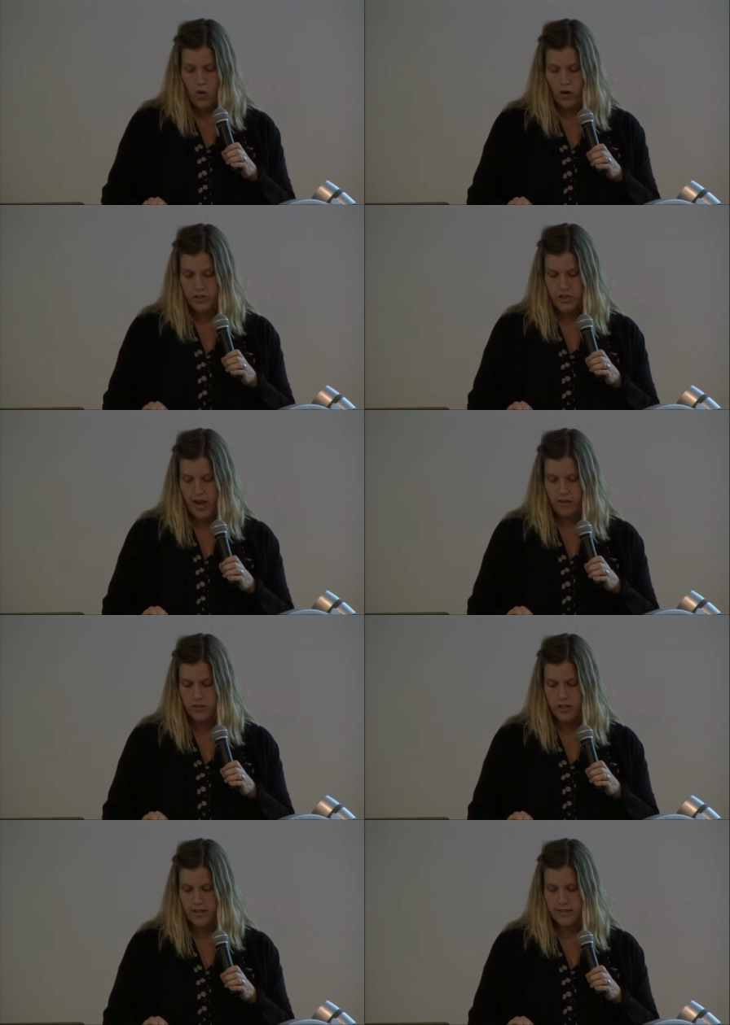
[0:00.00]
who are
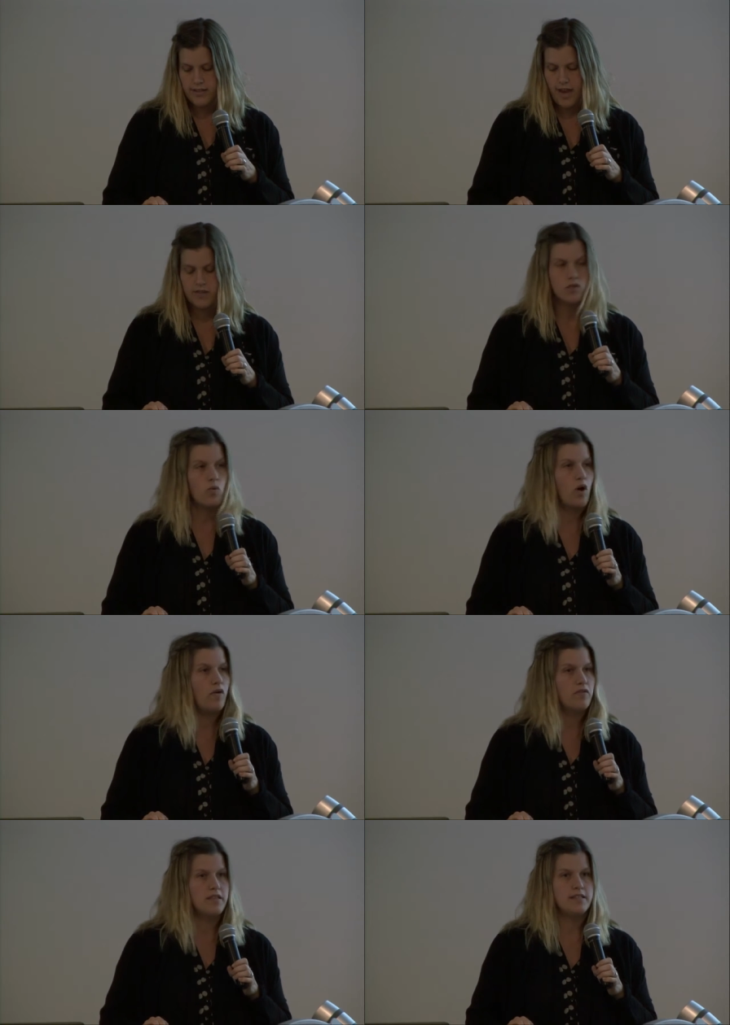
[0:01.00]
challenging the status
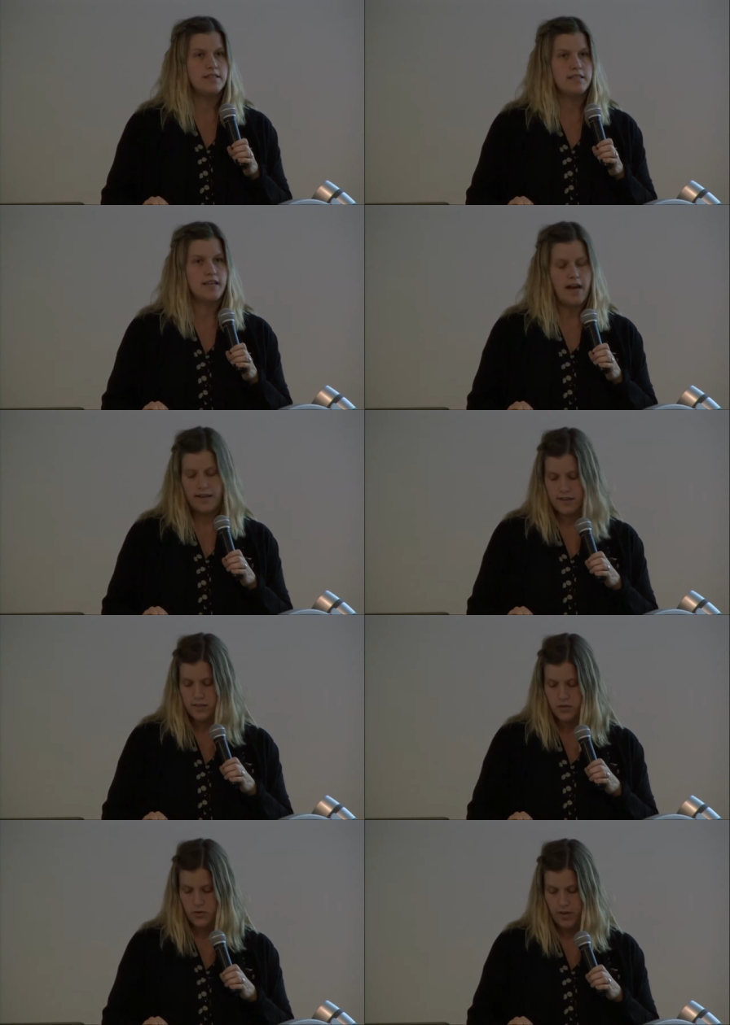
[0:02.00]
quo of the design
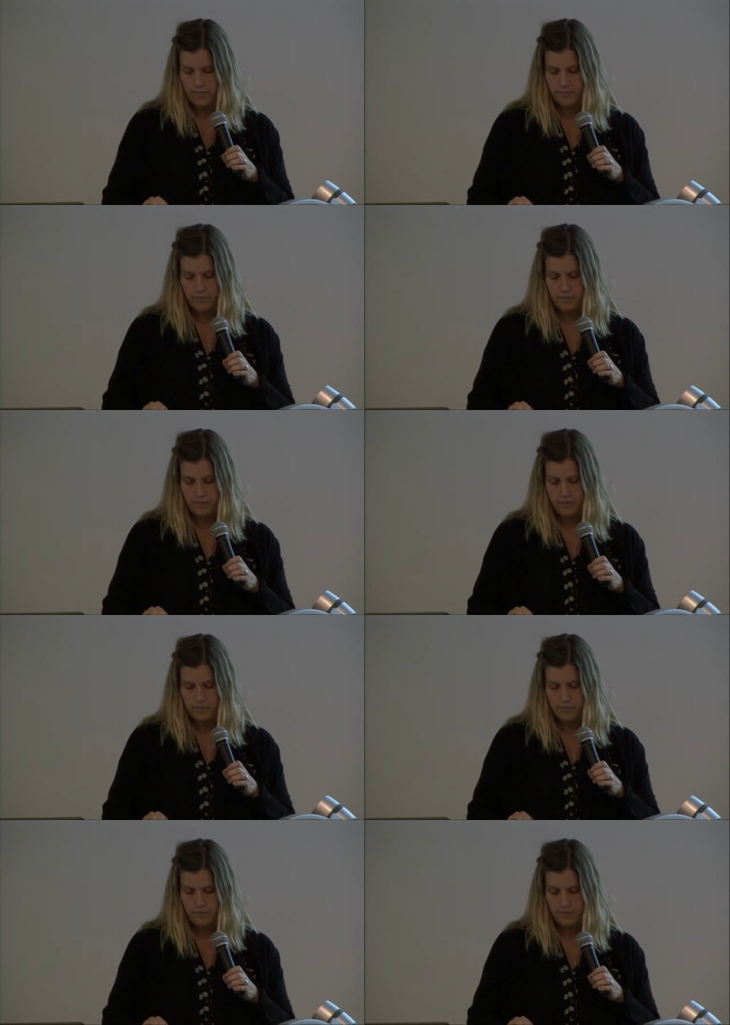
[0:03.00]
industry.